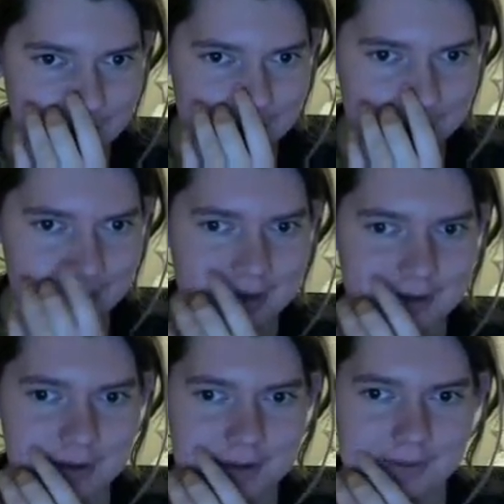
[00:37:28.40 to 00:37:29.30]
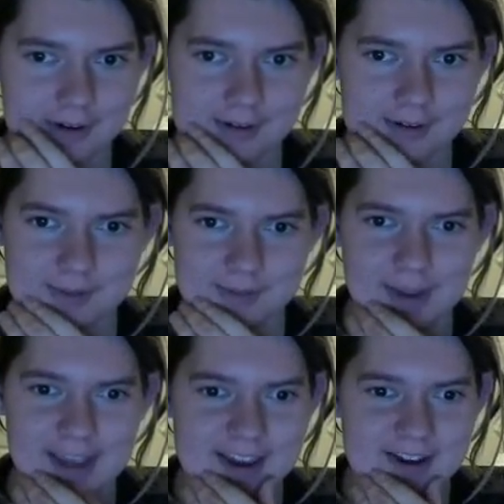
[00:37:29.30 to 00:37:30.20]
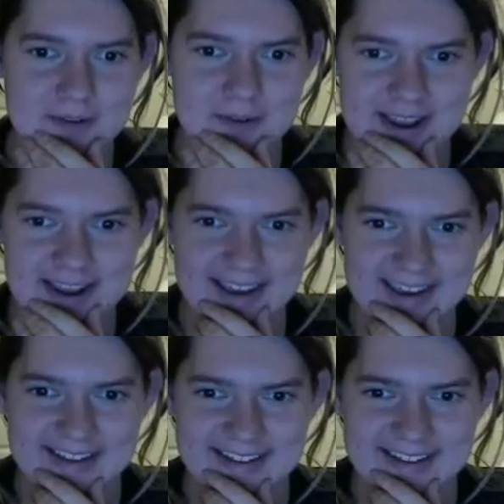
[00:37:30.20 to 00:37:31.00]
But you know what? We're making our way.